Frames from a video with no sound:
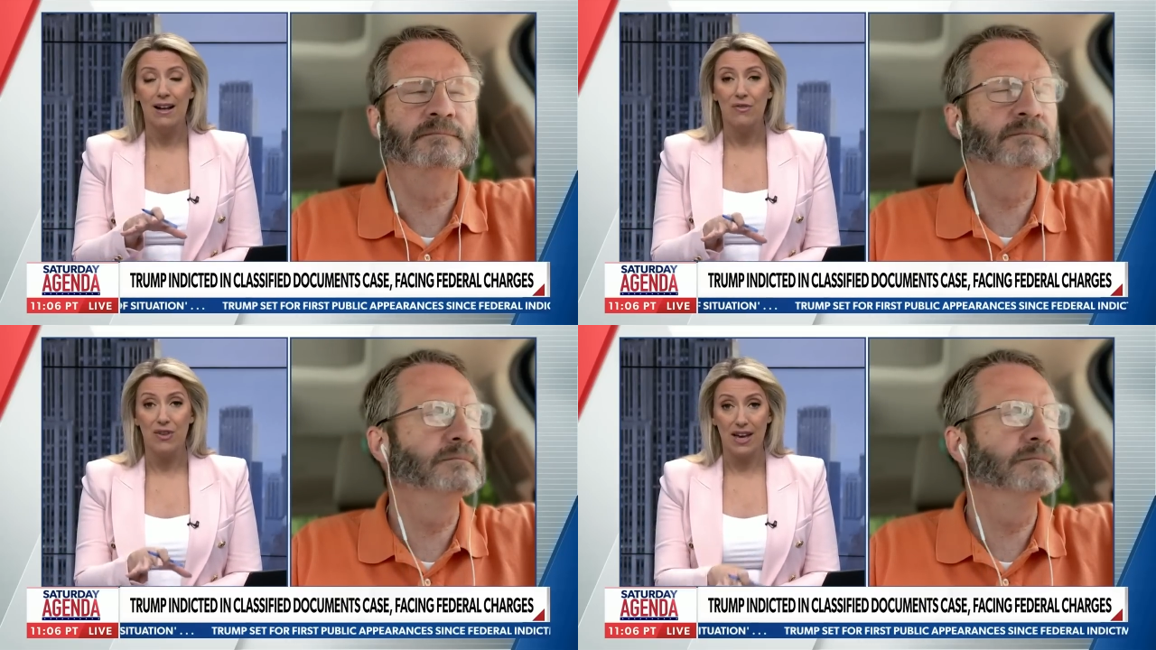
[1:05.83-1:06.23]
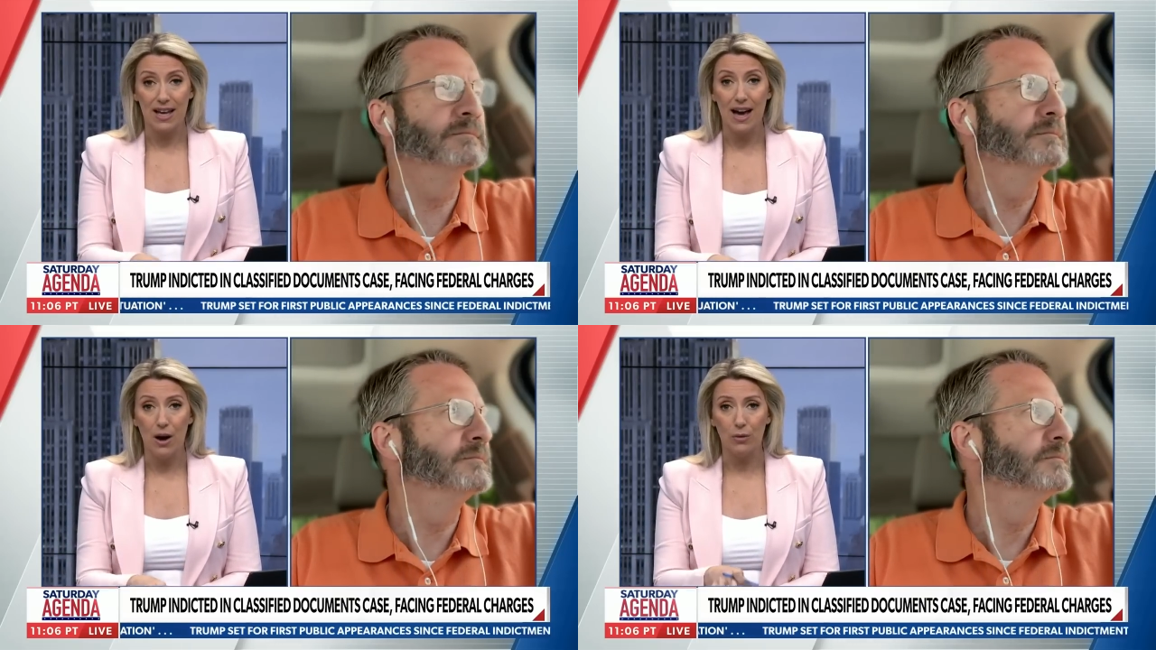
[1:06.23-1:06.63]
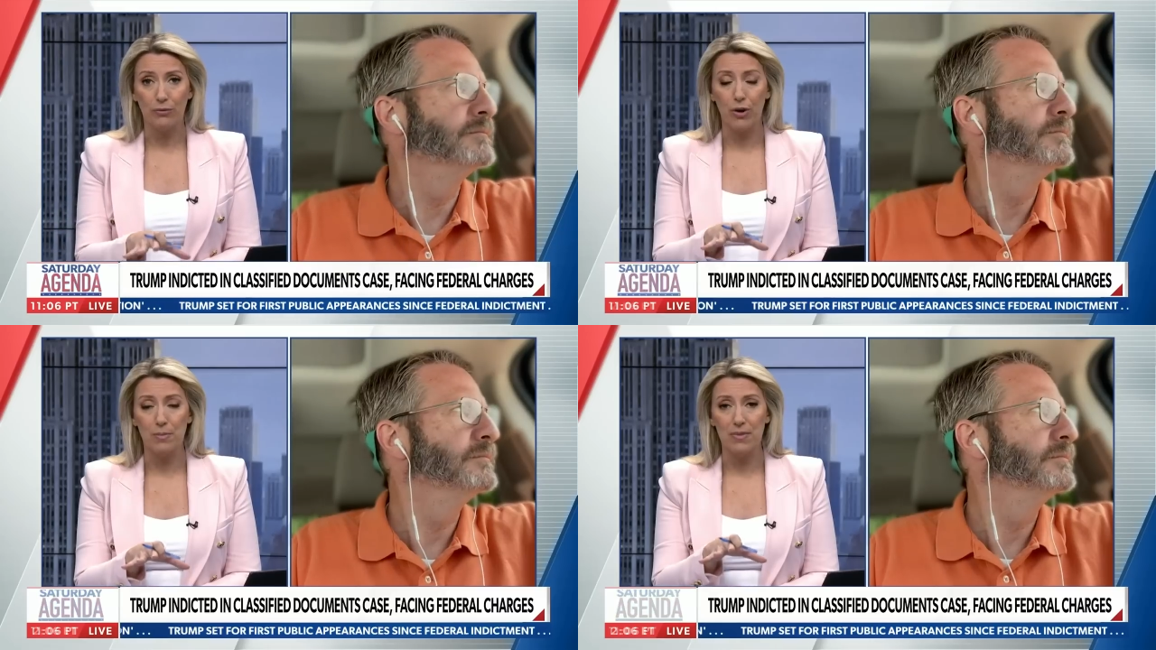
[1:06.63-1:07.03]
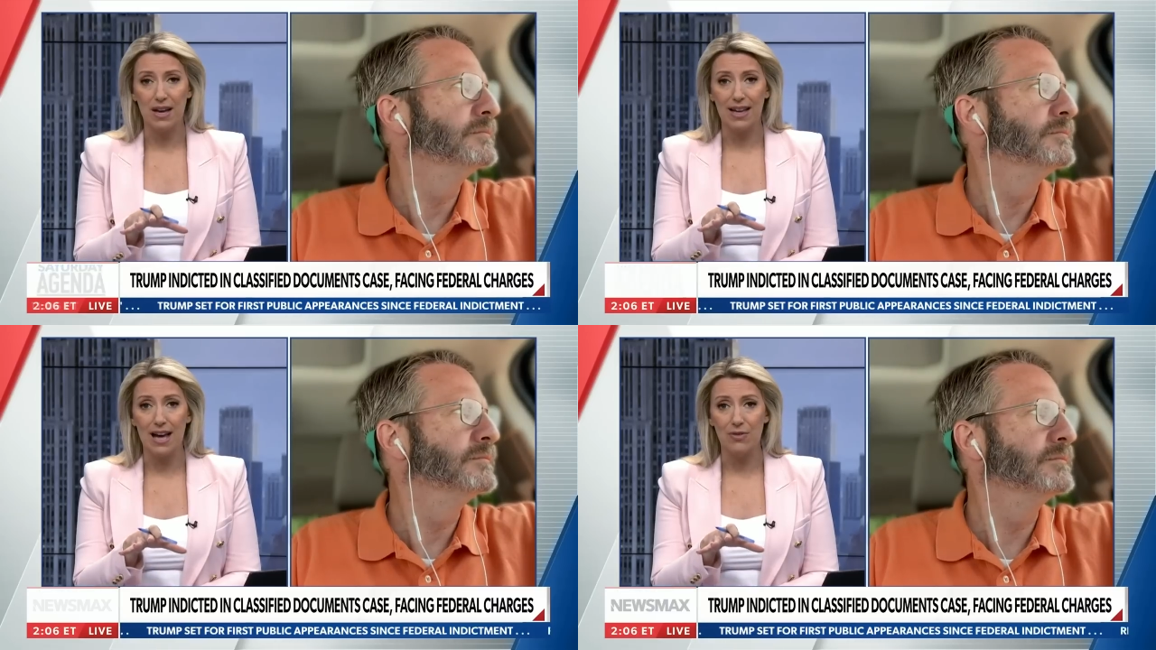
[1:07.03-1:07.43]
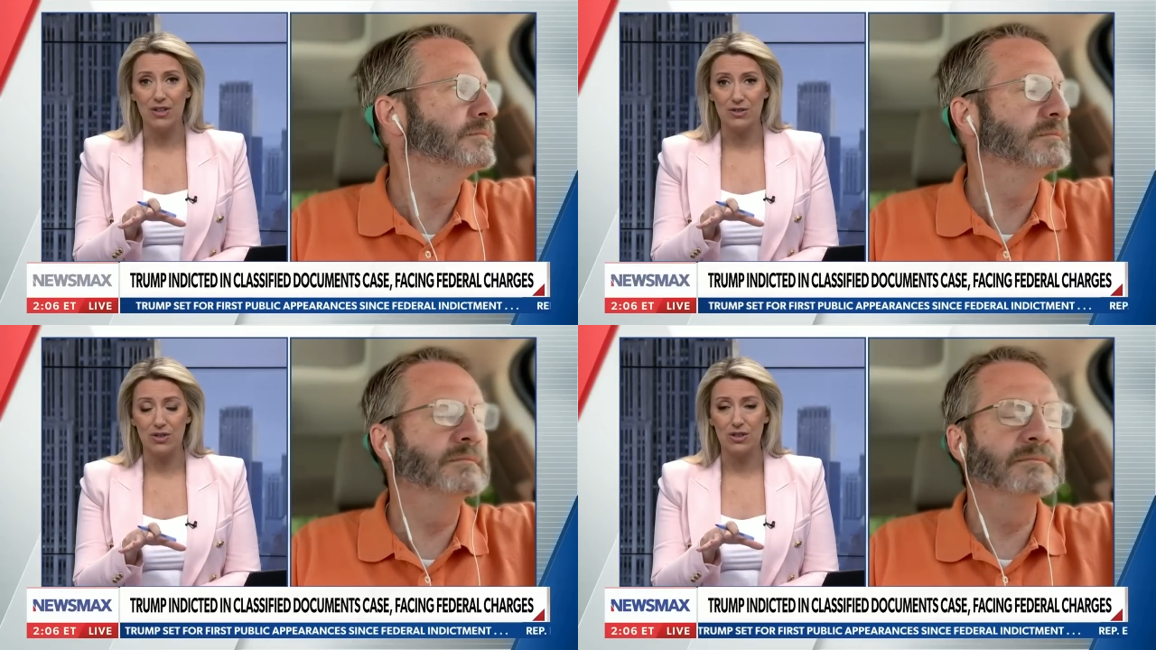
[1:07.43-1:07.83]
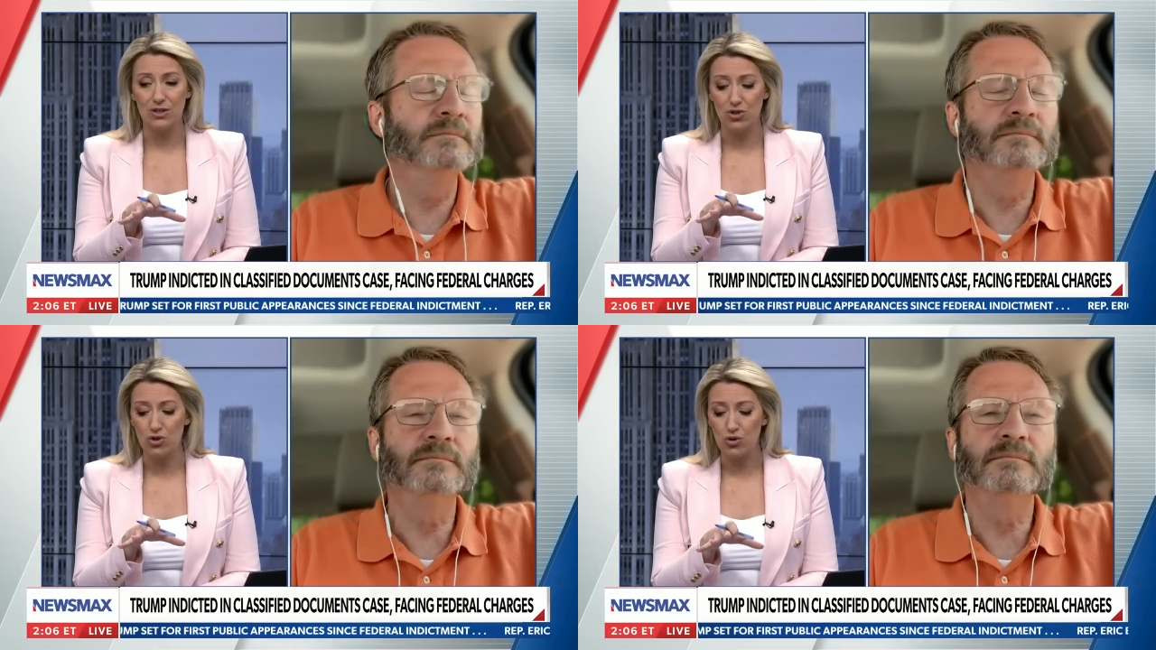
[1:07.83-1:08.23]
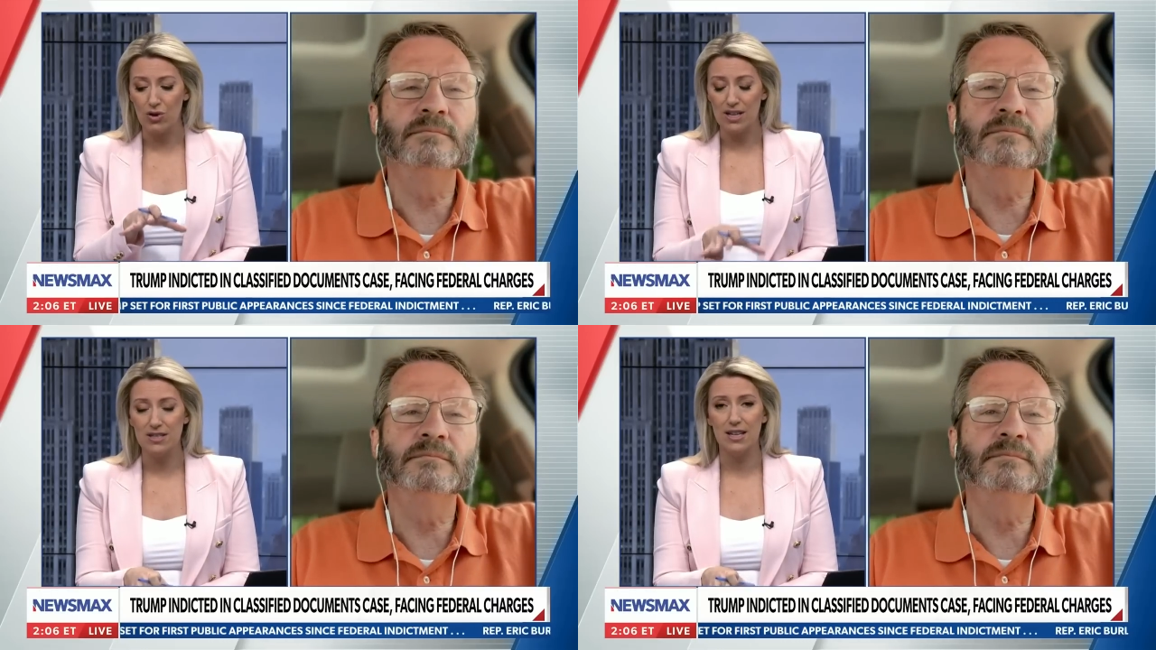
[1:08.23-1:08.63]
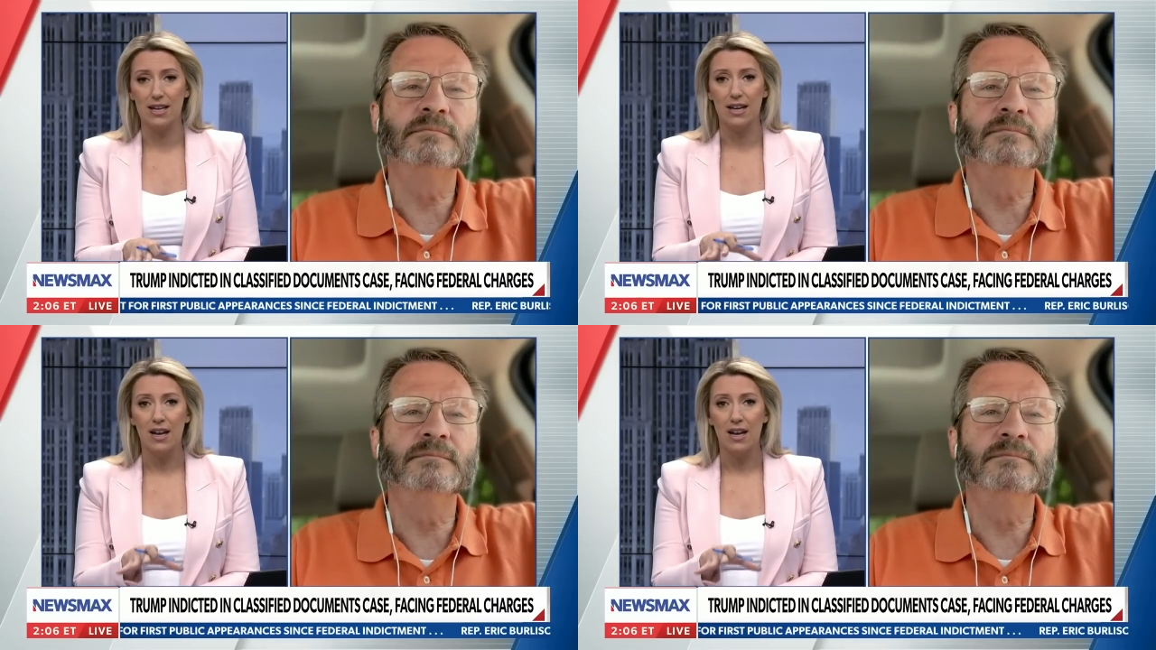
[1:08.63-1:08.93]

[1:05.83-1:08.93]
Speaker 1: the account from again this this trusted